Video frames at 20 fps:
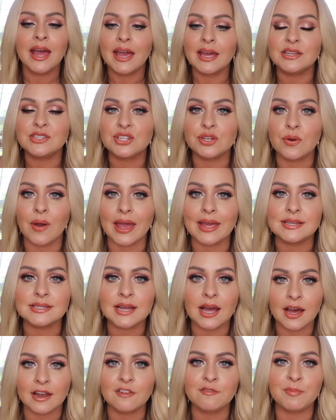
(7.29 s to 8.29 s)
into a
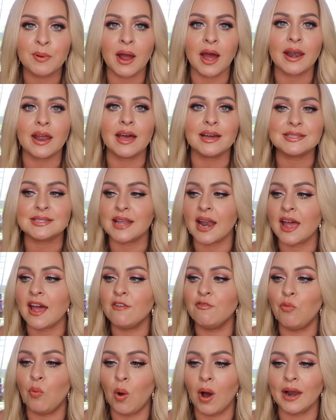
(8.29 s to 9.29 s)
ton of products that I
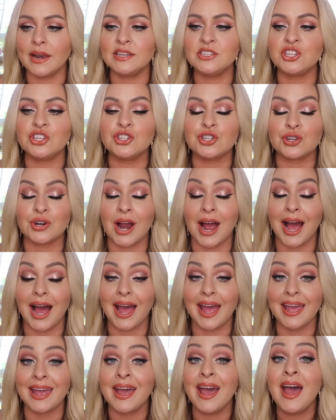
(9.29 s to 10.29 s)
have wanted to
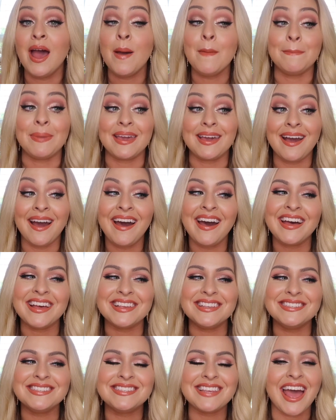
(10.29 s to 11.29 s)
try
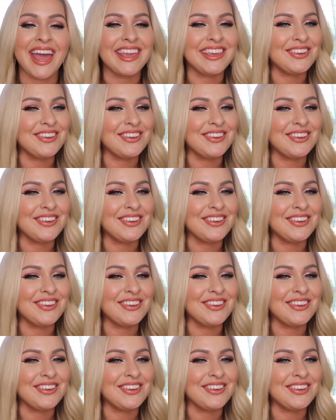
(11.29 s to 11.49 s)
because,